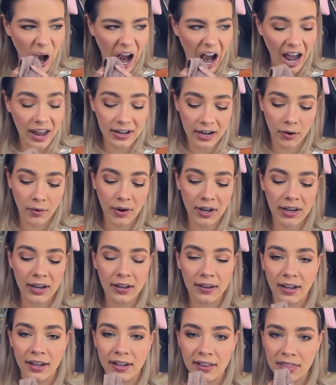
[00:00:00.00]
And I really
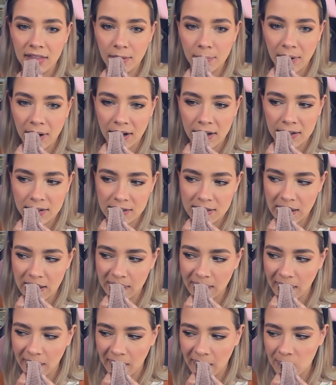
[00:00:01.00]
like them, and I
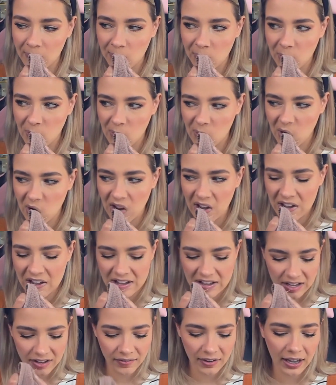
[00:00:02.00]
understand the hype
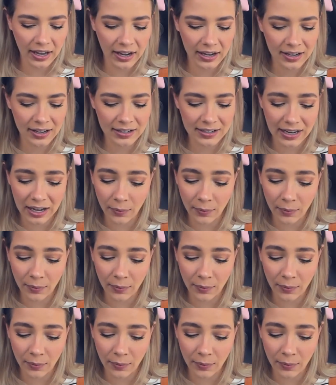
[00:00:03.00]
of a high-end.